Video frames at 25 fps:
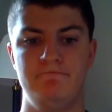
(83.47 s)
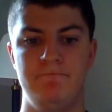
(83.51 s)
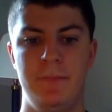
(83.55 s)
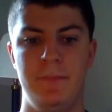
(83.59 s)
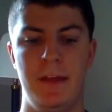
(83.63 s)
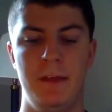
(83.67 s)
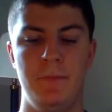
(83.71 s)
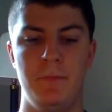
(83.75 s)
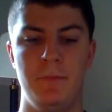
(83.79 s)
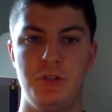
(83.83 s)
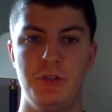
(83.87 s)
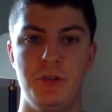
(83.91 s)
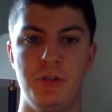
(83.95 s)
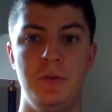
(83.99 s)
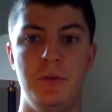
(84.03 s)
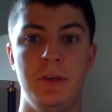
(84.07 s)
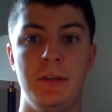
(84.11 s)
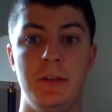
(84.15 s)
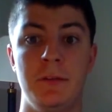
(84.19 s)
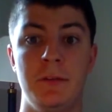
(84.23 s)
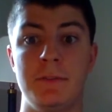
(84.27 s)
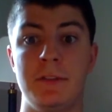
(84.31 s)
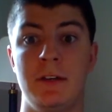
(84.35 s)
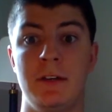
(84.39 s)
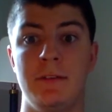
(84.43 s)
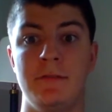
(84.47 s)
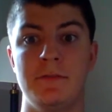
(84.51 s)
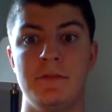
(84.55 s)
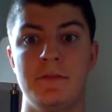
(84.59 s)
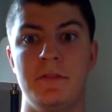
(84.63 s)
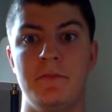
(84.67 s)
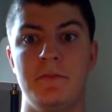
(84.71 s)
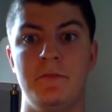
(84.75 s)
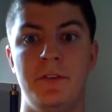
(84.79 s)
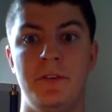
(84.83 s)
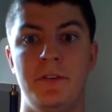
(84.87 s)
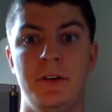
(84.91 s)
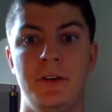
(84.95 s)
them shooting themselves in the
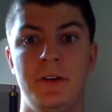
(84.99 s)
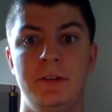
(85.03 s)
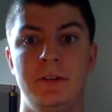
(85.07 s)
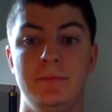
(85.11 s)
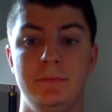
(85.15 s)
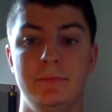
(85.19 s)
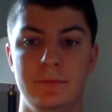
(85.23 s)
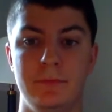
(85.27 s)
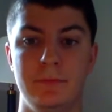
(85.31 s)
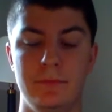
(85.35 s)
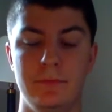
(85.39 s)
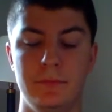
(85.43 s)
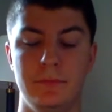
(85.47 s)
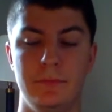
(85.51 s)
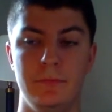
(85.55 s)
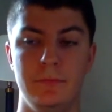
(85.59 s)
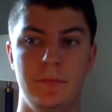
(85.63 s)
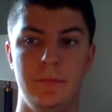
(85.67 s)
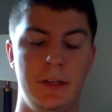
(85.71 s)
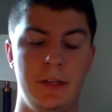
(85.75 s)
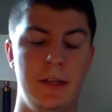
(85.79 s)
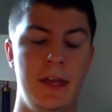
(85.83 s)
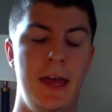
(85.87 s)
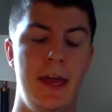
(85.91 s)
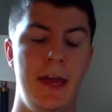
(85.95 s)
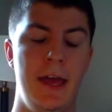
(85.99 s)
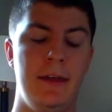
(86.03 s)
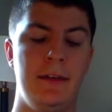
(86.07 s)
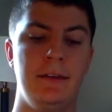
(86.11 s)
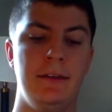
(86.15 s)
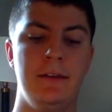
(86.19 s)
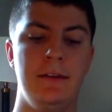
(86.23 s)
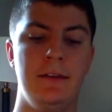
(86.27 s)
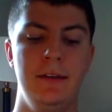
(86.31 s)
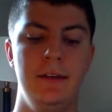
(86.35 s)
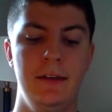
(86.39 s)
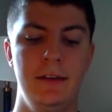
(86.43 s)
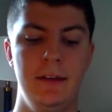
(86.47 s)
foot
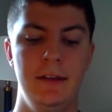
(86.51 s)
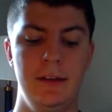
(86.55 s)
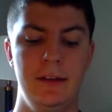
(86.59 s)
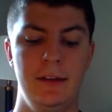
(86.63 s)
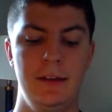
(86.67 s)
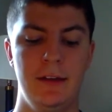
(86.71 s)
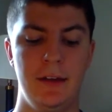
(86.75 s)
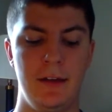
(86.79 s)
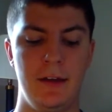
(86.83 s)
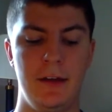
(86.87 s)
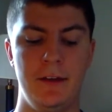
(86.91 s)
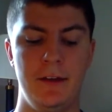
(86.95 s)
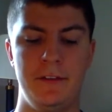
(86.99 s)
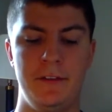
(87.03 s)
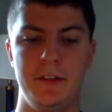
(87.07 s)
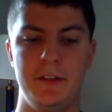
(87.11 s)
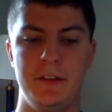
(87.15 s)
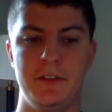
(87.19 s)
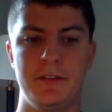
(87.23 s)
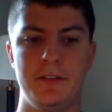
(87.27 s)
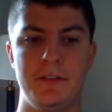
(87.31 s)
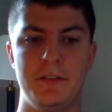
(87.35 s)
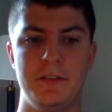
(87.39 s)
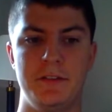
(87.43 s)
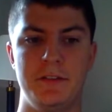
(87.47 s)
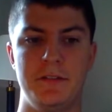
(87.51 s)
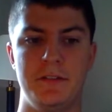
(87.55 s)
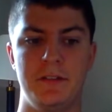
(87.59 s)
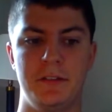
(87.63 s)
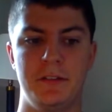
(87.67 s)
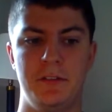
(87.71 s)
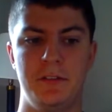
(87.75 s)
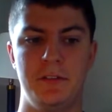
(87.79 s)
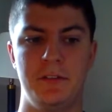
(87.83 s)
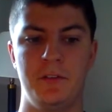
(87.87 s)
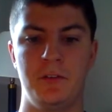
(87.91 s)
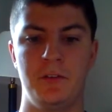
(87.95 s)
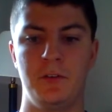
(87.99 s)
again. I think this is like
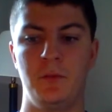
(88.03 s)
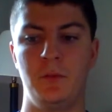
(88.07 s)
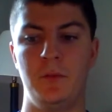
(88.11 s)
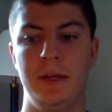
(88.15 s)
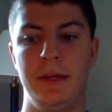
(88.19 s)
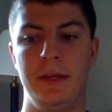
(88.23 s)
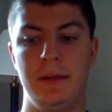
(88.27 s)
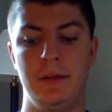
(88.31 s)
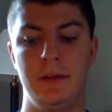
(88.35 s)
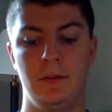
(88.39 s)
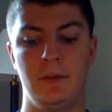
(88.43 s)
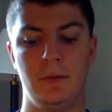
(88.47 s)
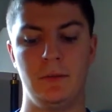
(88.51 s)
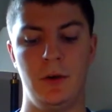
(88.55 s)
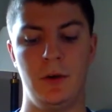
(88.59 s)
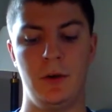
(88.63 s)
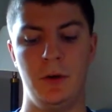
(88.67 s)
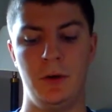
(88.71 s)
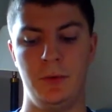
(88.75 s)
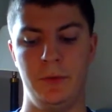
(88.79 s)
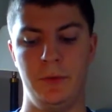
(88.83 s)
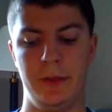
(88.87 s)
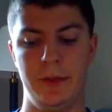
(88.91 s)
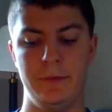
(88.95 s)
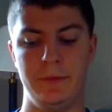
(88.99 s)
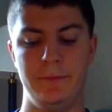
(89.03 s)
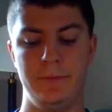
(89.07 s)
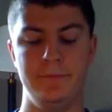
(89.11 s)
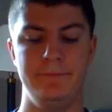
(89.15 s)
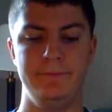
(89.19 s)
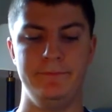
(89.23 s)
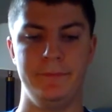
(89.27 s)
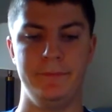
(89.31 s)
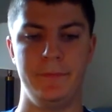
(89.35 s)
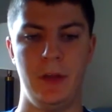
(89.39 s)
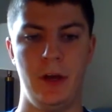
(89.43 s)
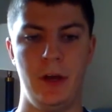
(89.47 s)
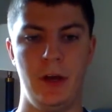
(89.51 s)
the third week in a row that
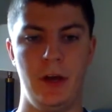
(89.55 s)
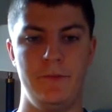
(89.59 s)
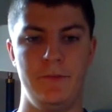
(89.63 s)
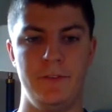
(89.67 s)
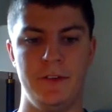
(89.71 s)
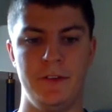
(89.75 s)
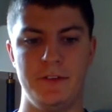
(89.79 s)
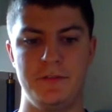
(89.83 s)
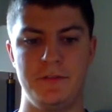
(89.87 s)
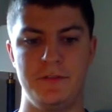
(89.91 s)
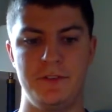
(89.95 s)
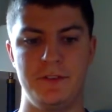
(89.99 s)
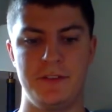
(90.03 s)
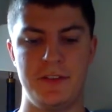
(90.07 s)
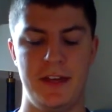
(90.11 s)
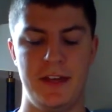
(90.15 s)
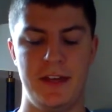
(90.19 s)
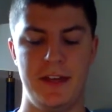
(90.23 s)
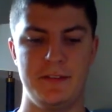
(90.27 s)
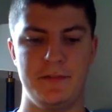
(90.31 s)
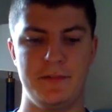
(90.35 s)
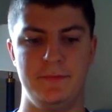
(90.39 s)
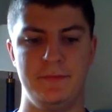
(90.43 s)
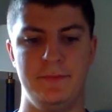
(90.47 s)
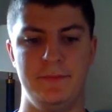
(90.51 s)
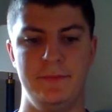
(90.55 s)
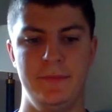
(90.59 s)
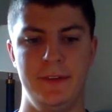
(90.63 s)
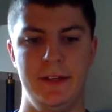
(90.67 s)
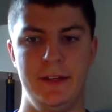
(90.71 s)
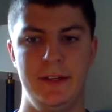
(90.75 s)
the offense just hasn't.